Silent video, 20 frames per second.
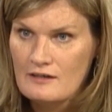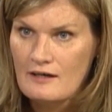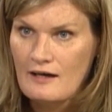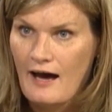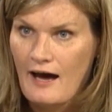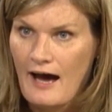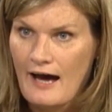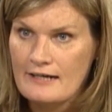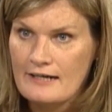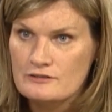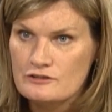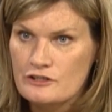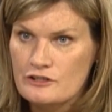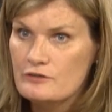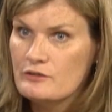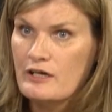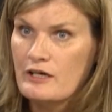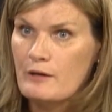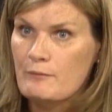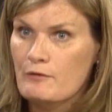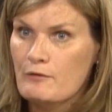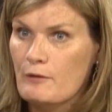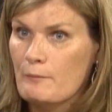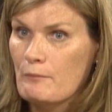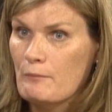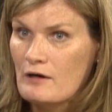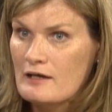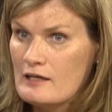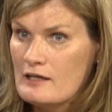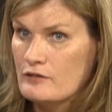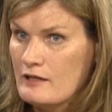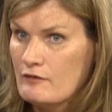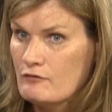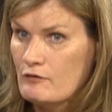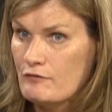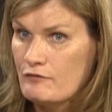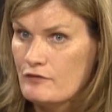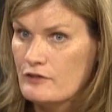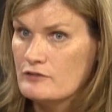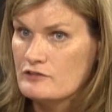And UKIP completely
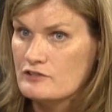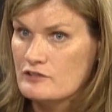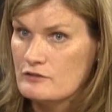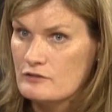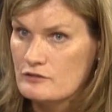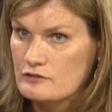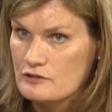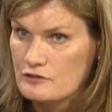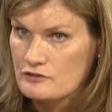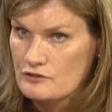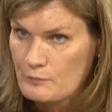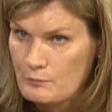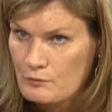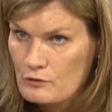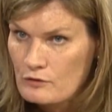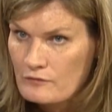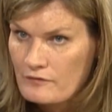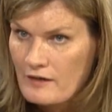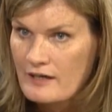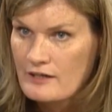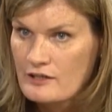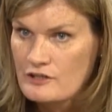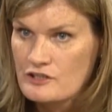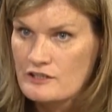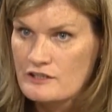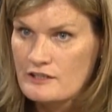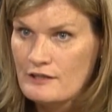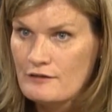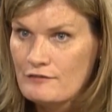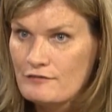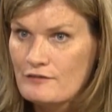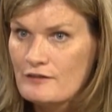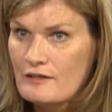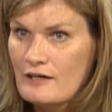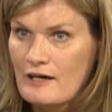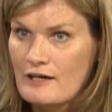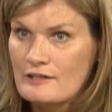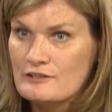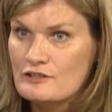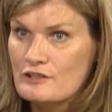refused to support that initiative
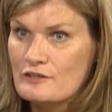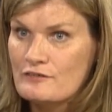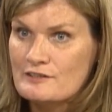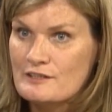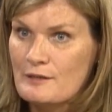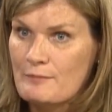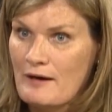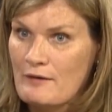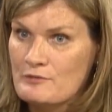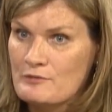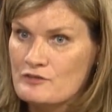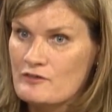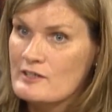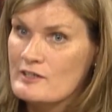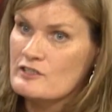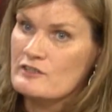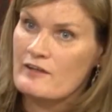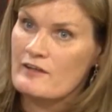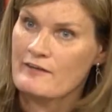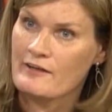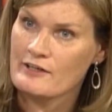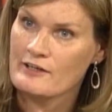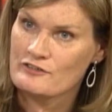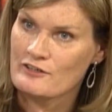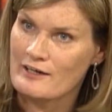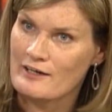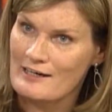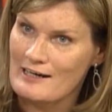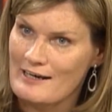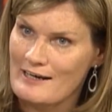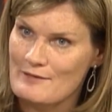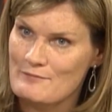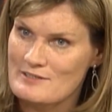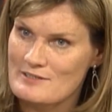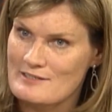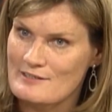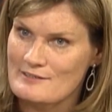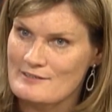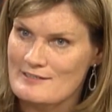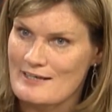until the debate was reached, and then they tried to claim the
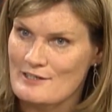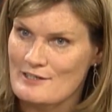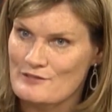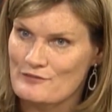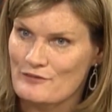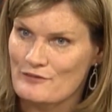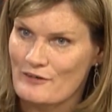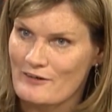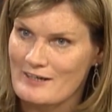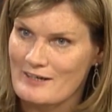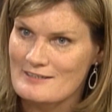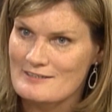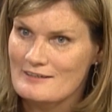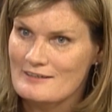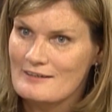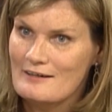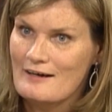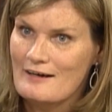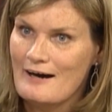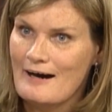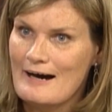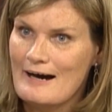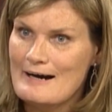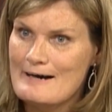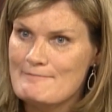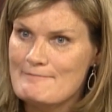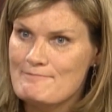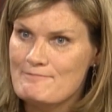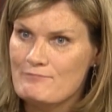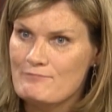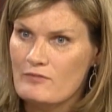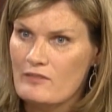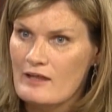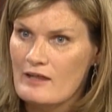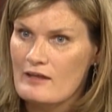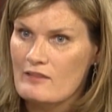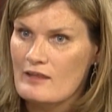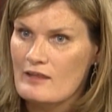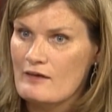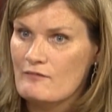success for it.
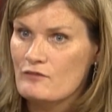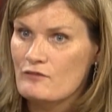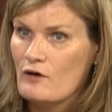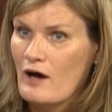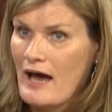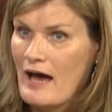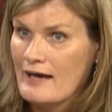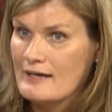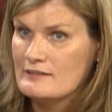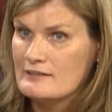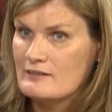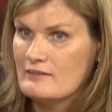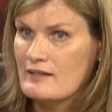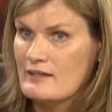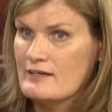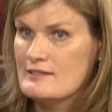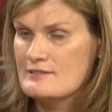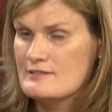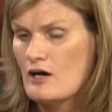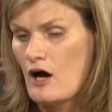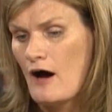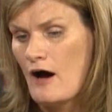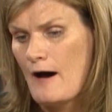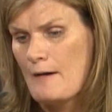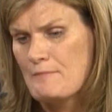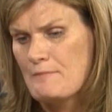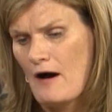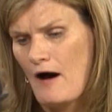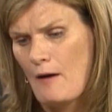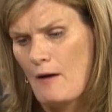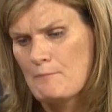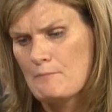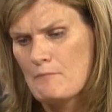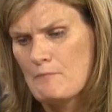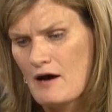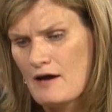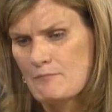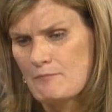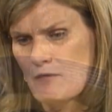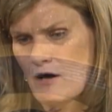They've not aided this.
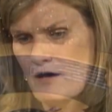My